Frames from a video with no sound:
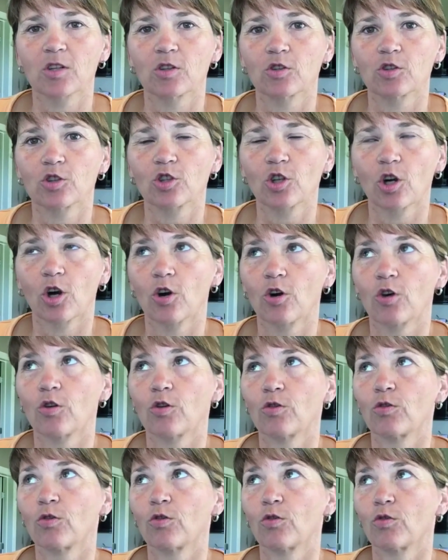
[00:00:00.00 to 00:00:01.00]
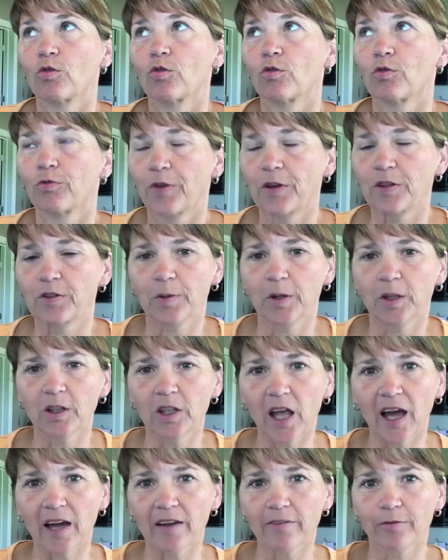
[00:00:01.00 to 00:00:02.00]
So Facebook
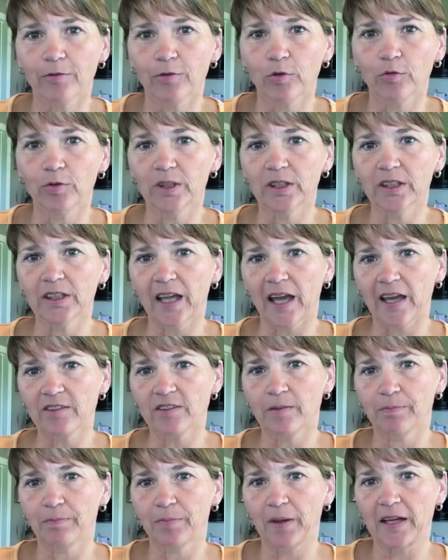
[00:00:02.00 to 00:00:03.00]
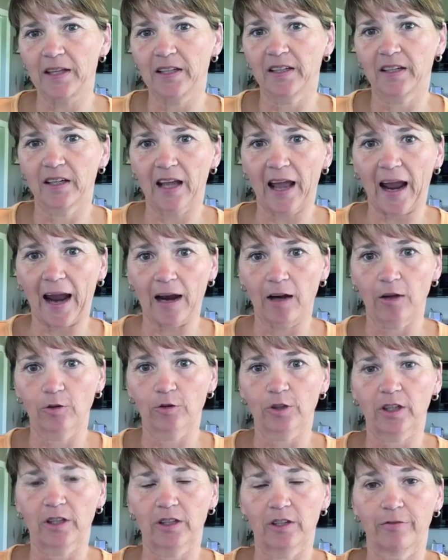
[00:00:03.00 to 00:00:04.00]
Live really hasn't been
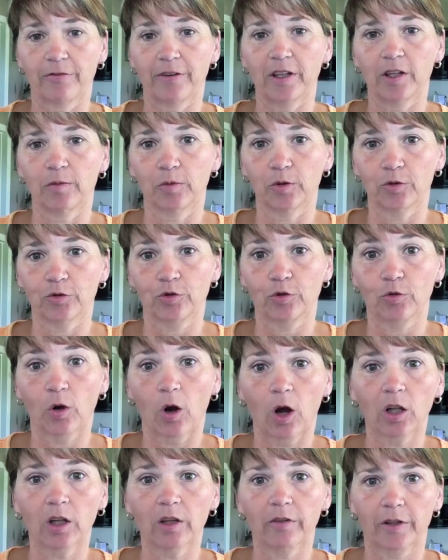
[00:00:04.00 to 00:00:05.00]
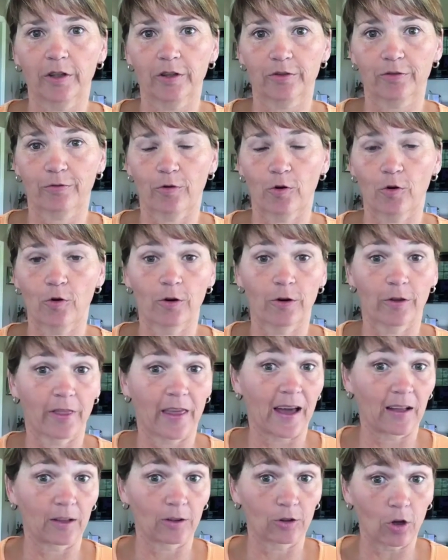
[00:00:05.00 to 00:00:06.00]
out and available to all of us for
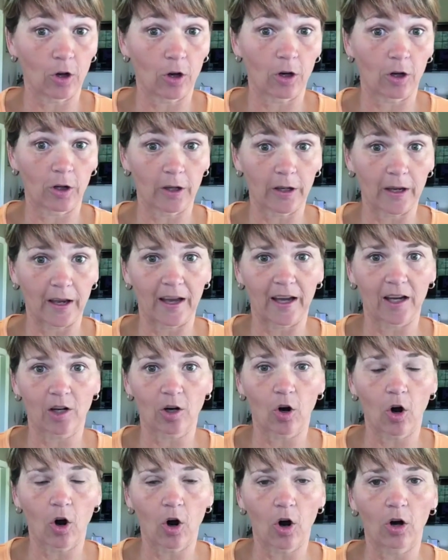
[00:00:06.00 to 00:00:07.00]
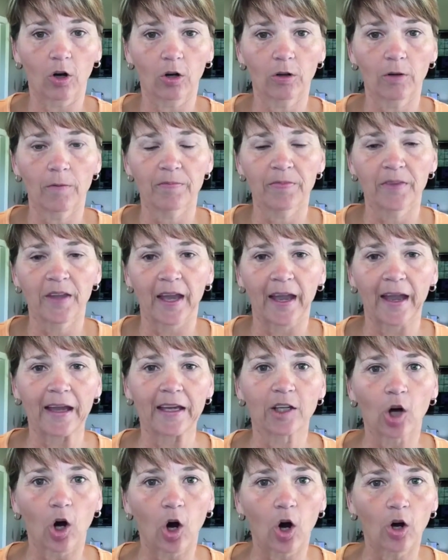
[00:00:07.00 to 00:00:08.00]
that long at all.
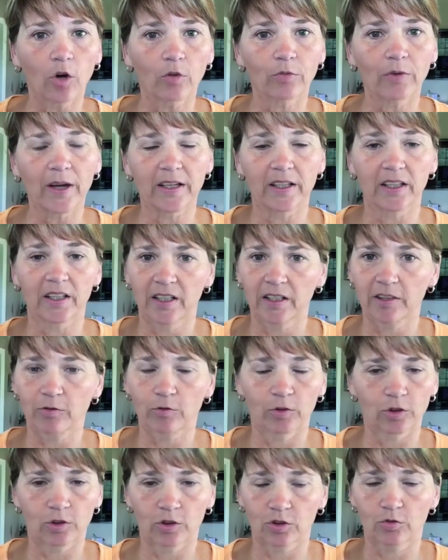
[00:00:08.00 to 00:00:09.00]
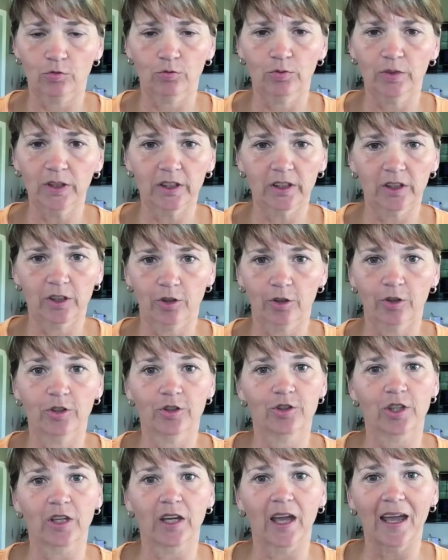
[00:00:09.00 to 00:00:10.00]
And already, which is really
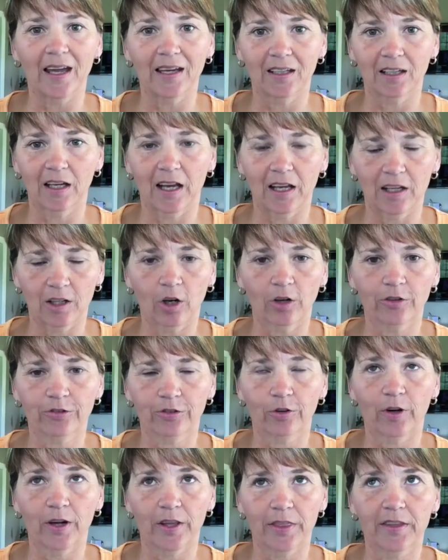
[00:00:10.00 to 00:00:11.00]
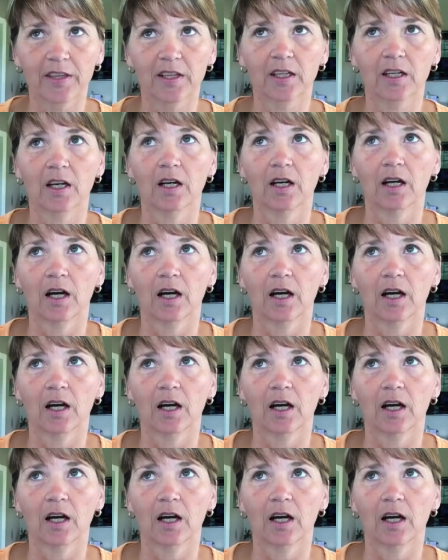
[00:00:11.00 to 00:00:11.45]
encouraging, and also I think